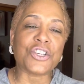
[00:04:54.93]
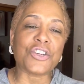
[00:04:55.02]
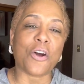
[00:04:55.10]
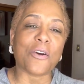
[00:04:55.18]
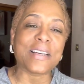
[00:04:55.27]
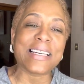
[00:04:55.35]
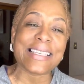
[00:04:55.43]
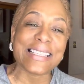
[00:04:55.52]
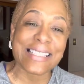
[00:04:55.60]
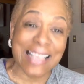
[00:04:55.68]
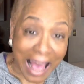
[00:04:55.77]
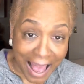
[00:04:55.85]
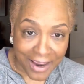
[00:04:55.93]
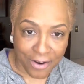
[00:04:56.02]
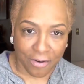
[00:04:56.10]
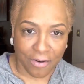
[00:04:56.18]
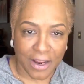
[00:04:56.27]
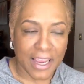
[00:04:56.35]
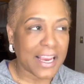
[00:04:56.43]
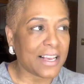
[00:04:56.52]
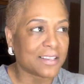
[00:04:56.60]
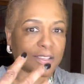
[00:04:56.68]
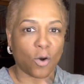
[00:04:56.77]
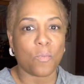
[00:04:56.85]
her desire is
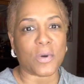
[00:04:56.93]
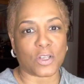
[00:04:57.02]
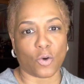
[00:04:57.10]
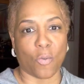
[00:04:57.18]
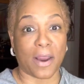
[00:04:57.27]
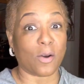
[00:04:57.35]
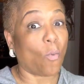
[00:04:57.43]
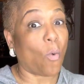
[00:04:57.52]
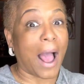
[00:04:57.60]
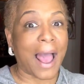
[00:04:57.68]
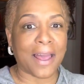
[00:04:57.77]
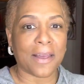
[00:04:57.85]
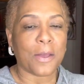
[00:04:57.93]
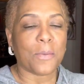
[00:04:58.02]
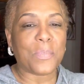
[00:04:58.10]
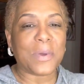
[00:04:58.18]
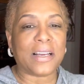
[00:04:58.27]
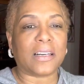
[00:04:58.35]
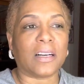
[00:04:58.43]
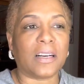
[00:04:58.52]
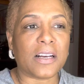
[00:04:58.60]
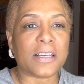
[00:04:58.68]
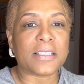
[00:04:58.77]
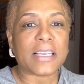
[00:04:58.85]
so much greater. Why?
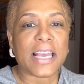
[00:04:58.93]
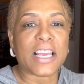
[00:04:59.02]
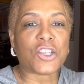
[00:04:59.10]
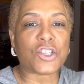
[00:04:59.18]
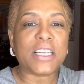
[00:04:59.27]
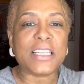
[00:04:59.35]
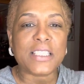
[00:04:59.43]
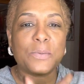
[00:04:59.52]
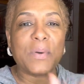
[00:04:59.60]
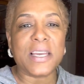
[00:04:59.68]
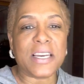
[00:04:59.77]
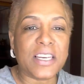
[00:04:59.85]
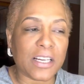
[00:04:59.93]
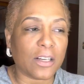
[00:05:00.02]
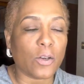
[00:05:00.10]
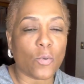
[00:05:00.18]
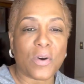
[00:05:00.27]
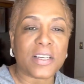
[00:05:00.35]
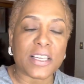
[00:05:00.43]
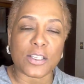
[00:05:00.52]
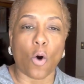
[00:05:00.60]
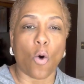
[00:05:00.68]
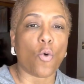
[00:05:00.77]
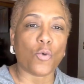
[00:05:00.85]
Because she's been dealing with this
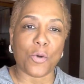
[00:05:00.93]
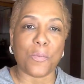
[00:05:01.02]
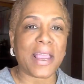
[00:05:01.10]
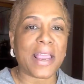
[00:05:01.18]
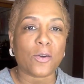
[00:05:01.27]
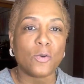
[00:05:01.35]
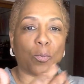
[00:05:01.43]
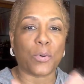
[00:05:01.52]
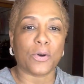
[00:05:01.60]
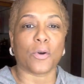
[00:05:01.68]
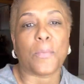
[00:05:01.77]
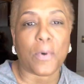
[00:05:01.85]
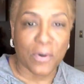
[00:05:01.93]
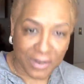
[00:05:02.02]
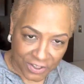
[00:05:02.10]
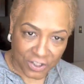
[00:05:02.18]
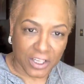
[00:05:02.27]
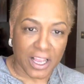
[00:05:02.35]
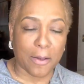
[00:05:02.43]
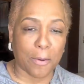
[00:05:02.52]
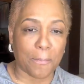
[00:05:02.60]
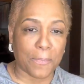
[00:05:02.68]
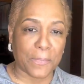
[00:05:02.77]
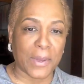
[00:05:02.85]
older man who put her up on a
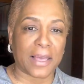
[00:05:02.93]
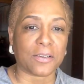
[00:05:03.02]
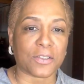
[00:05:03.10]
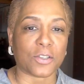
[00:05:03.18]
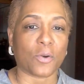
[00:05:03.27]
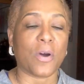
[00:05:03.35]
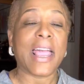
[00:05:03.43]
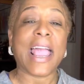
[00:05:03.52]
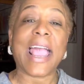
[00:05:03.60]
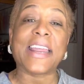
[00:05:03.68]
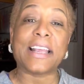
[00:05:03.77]
pedestal and